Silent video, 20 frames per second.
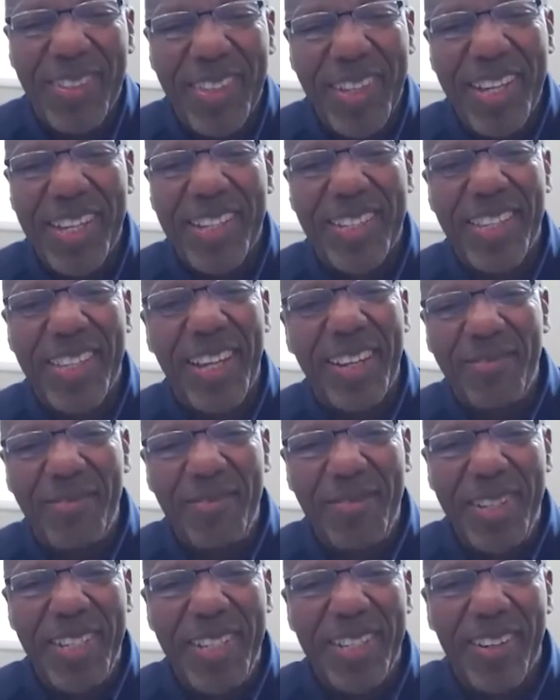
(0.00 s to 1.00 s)
are things that
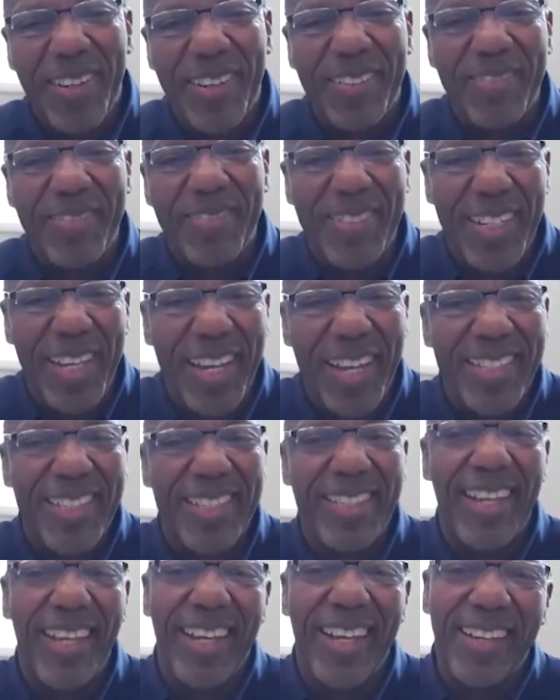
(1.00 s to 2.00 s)
we are
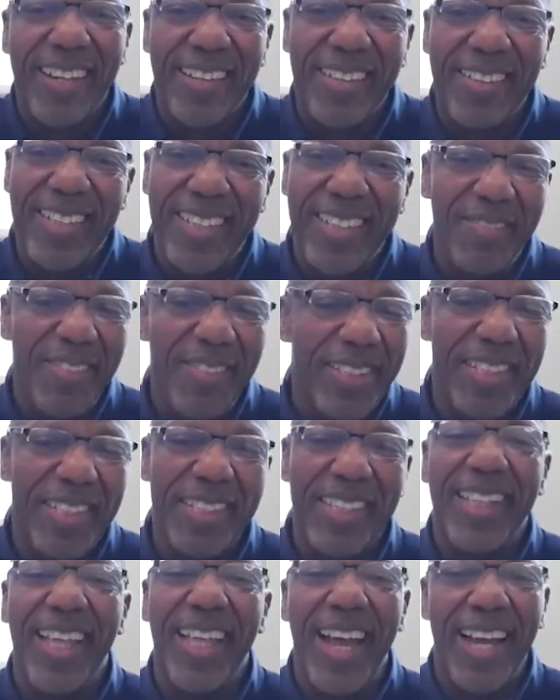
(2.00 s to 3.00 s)
just now, even
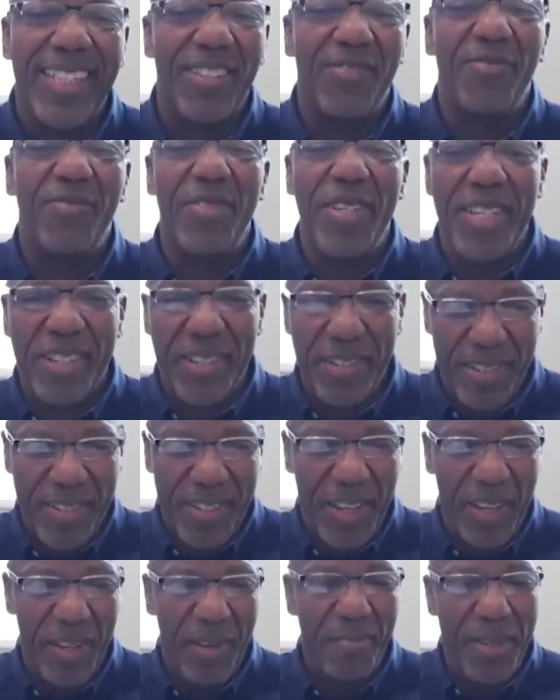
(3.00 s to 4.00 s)
in the last week or
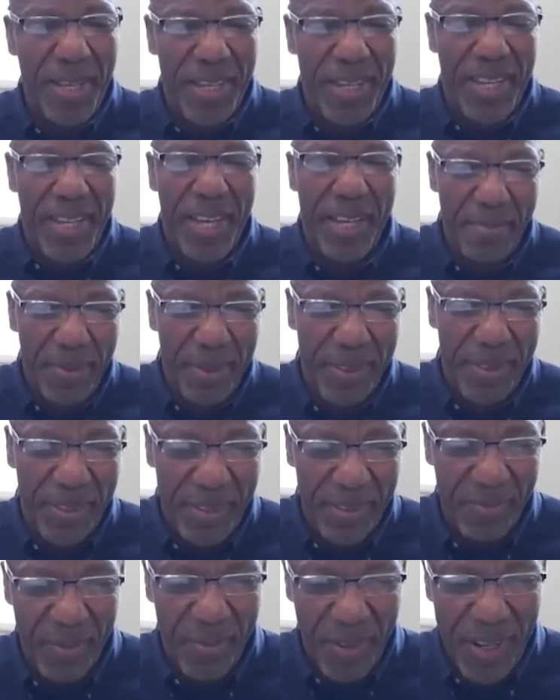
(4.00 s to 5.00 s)
so, being able
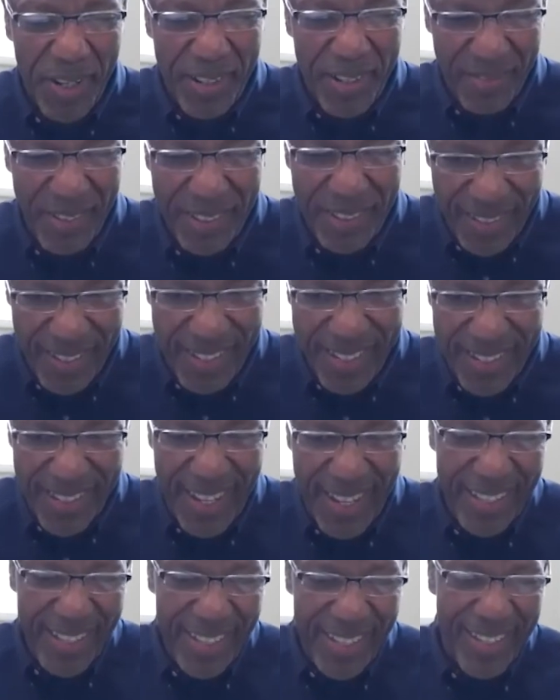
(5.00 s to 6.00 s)
to work with these
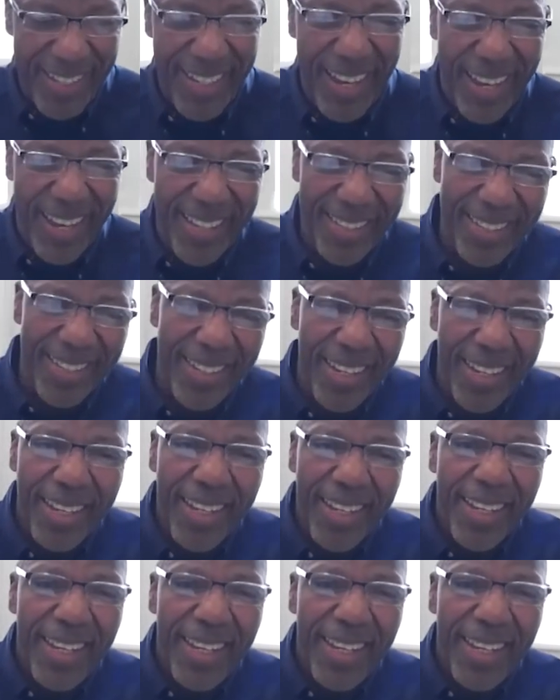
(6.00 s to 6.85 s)
data sets.